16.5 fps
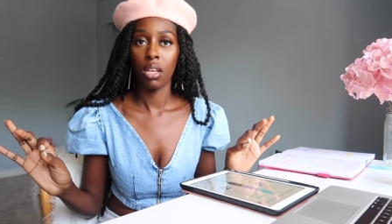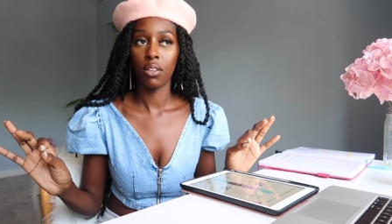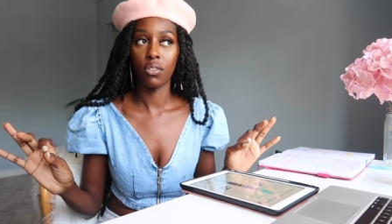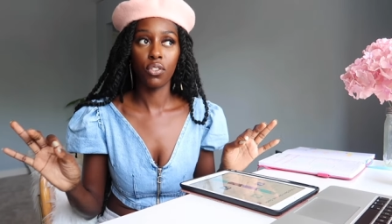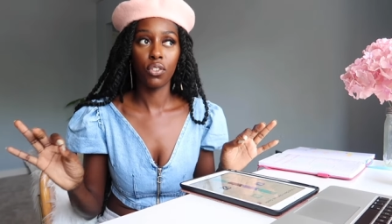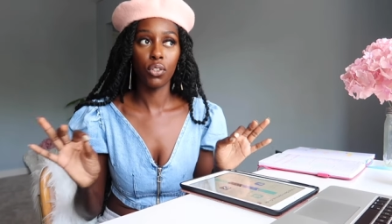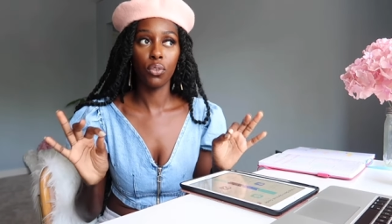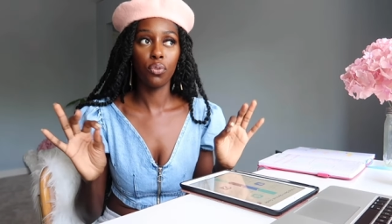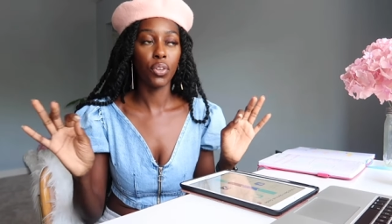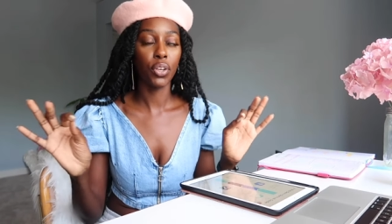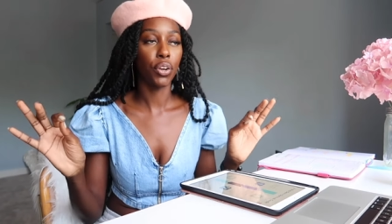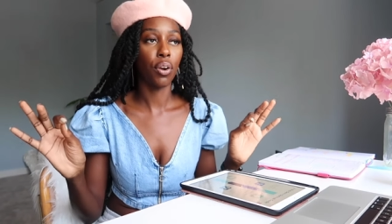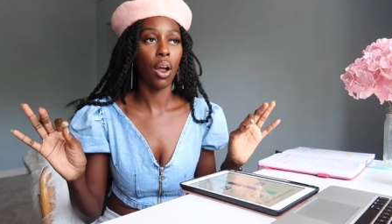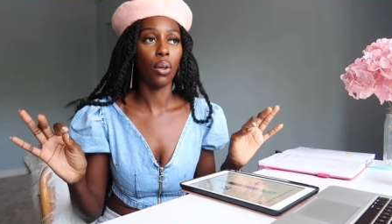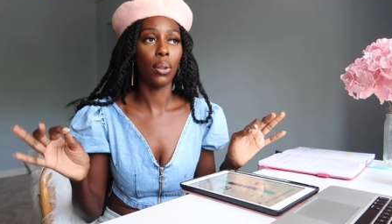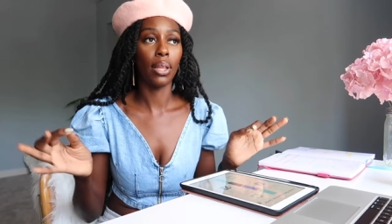to figure
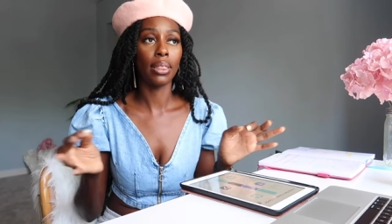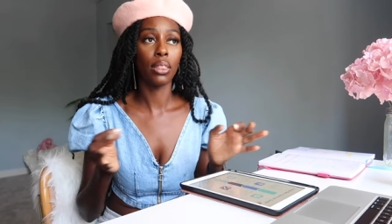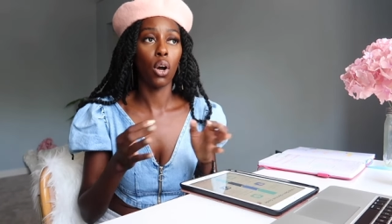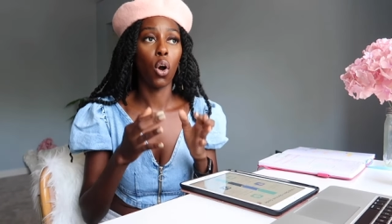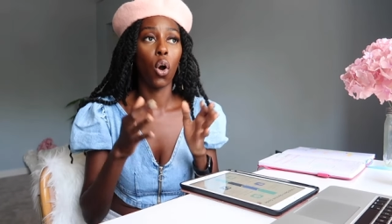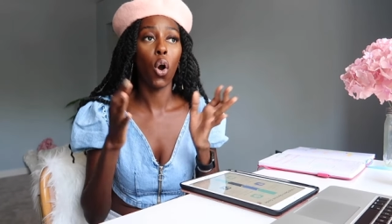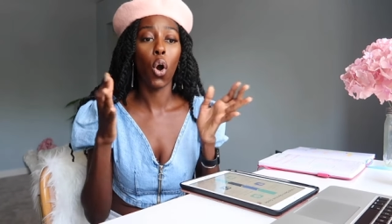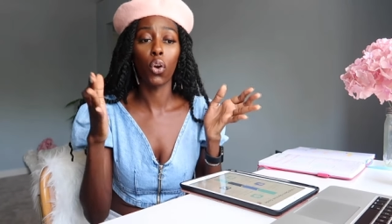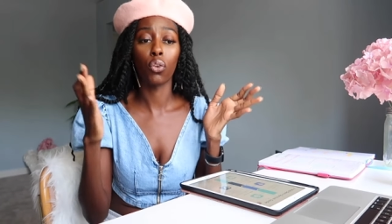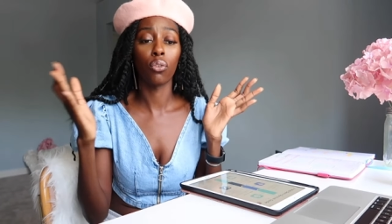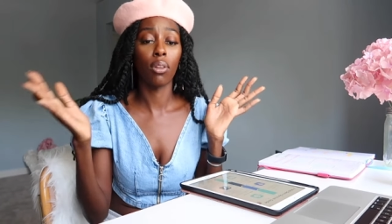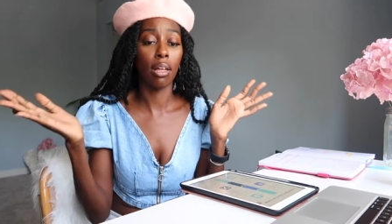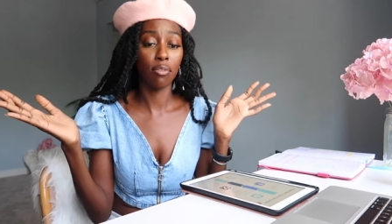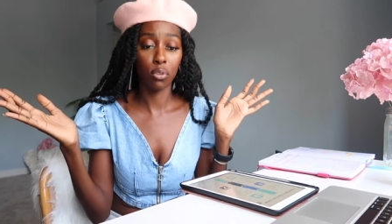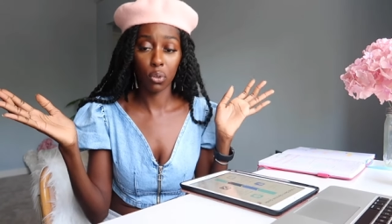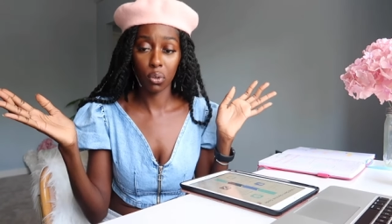out like the hard
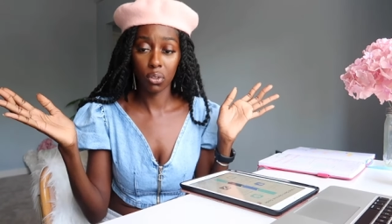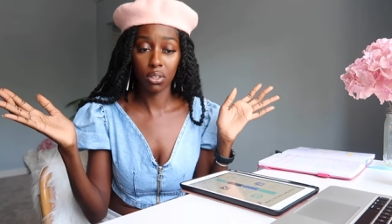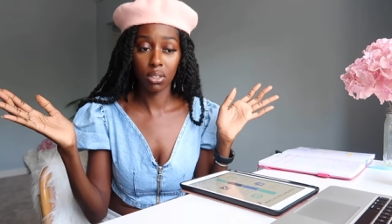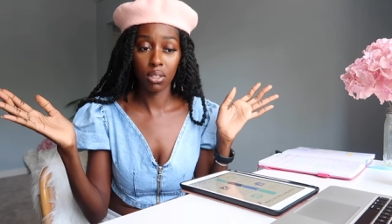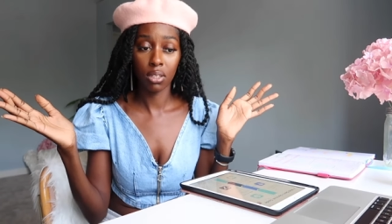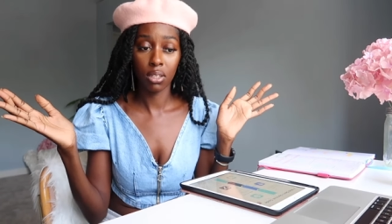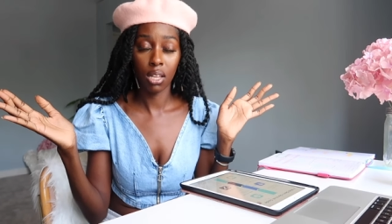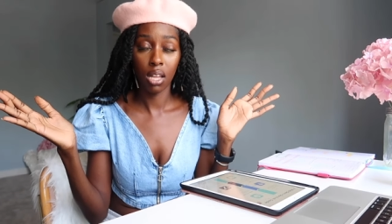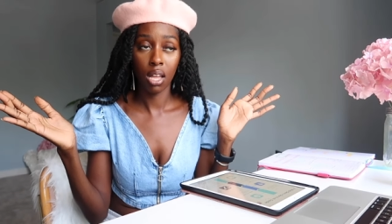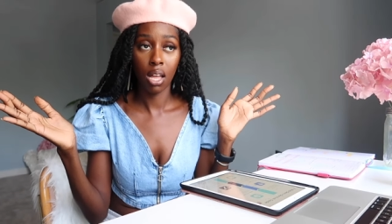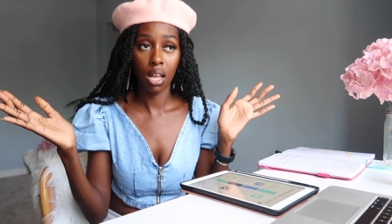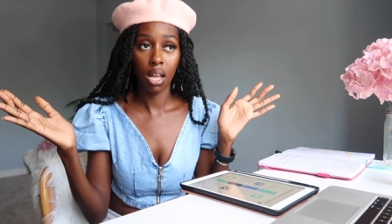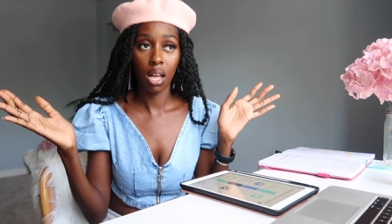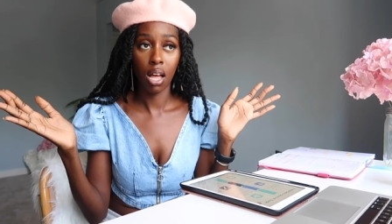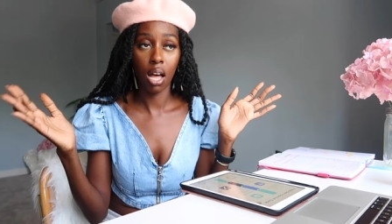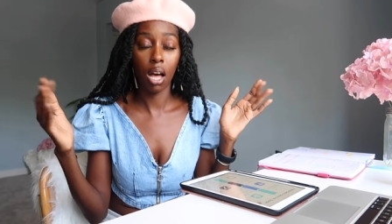levels
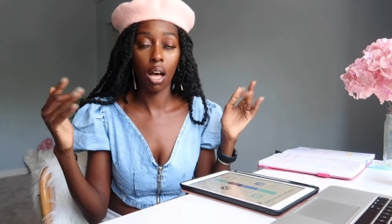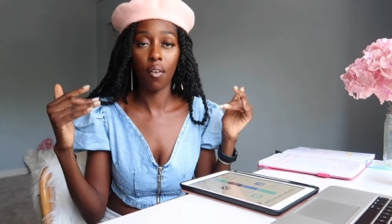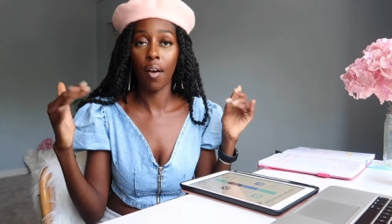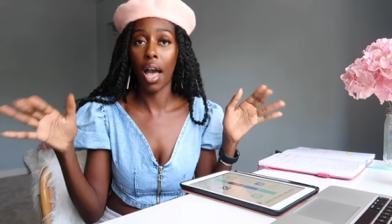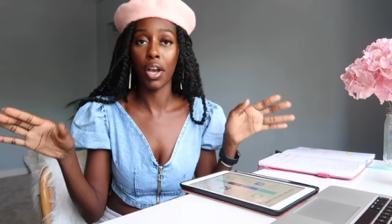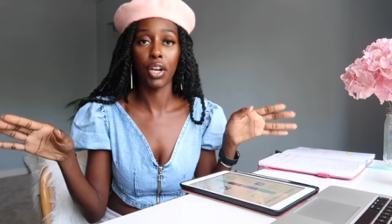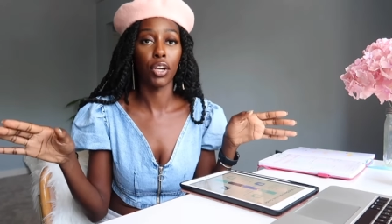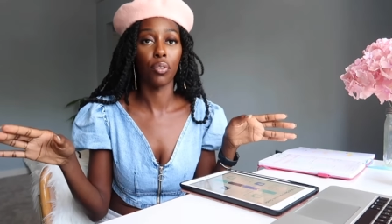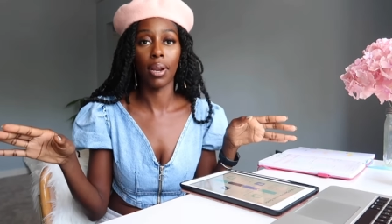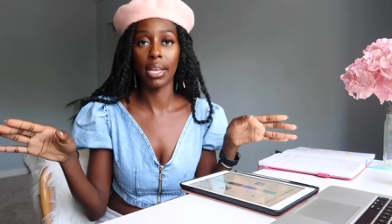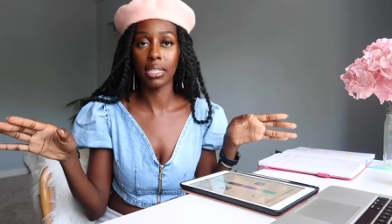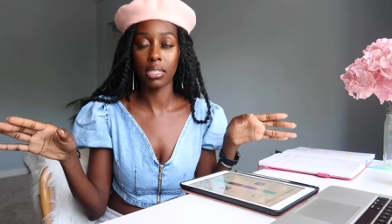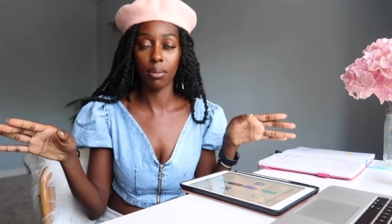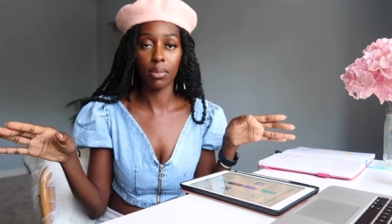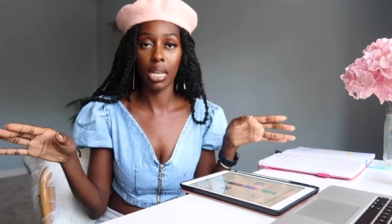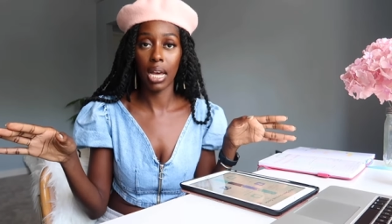of HackerRank
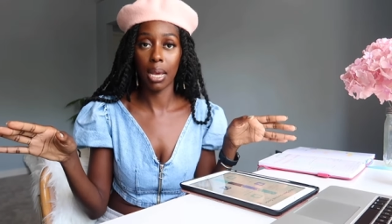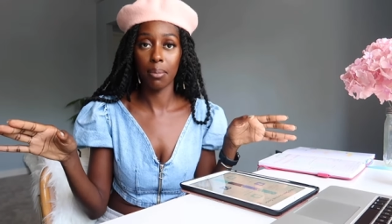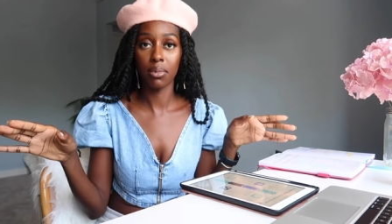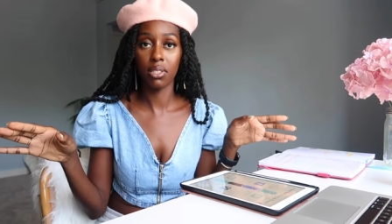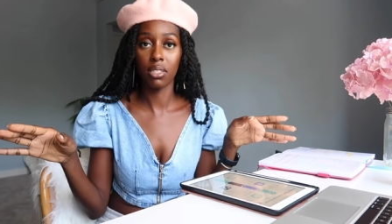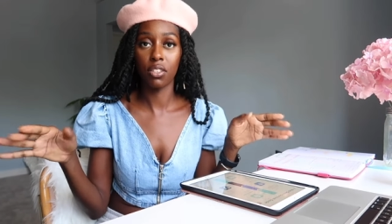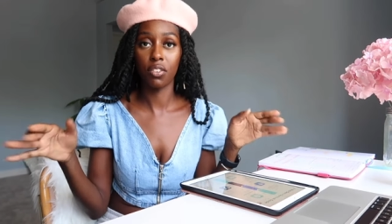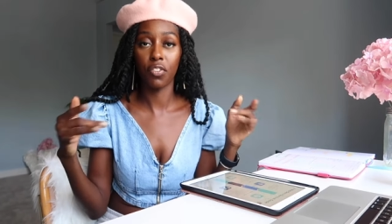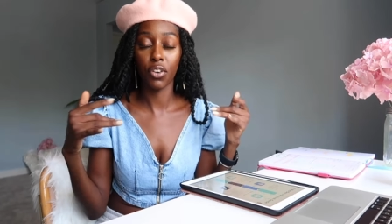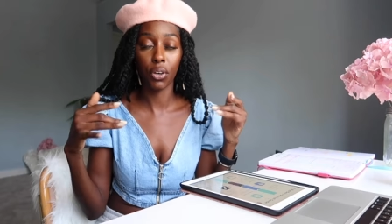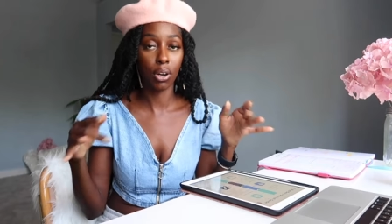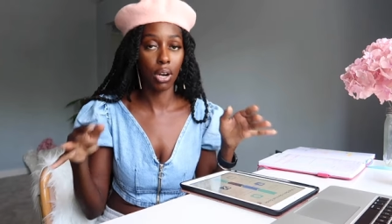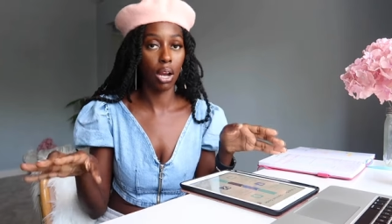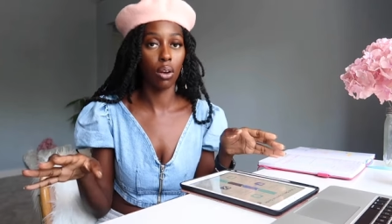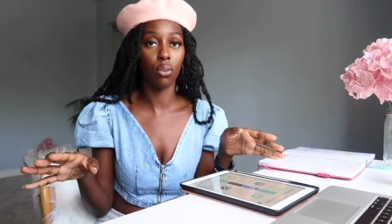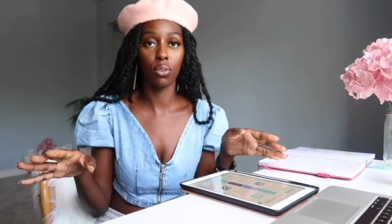sometimes to figure
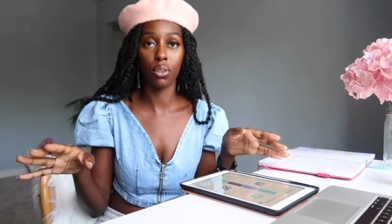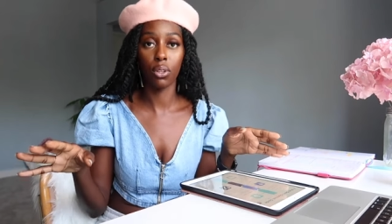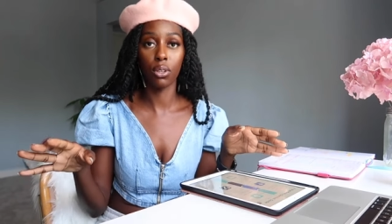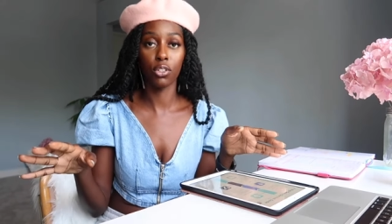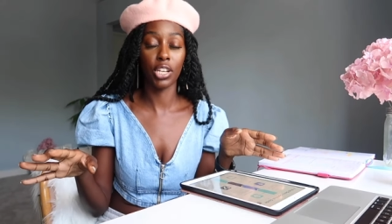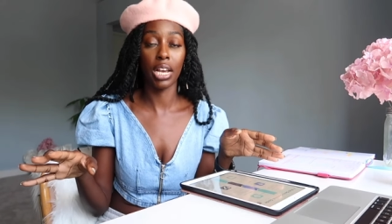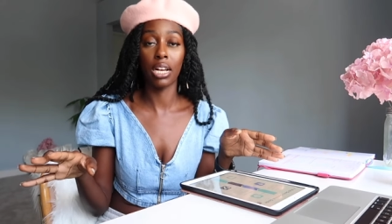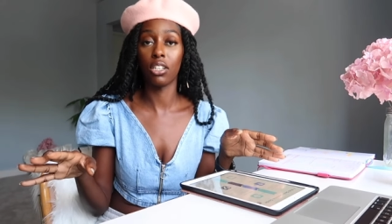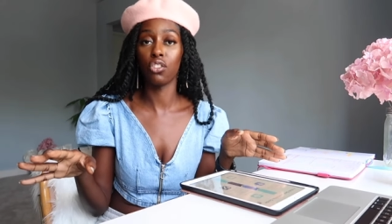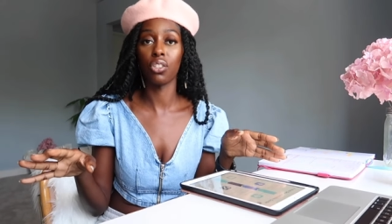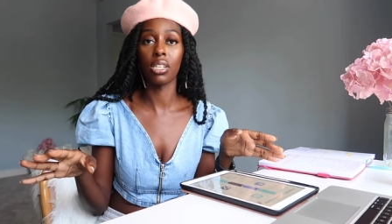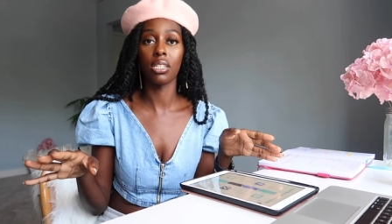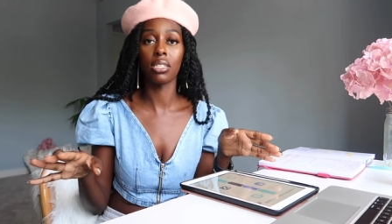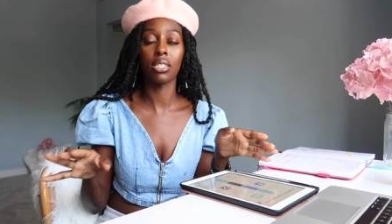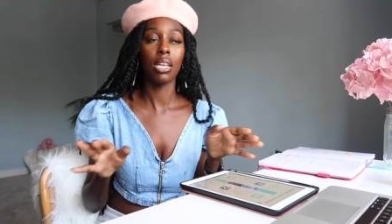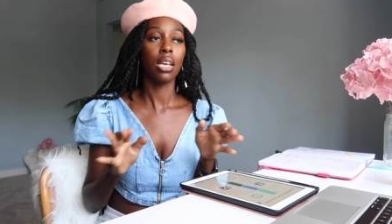out their
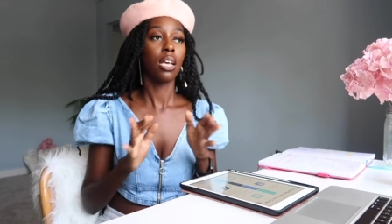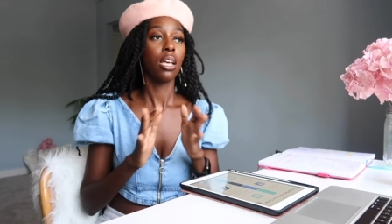challenges.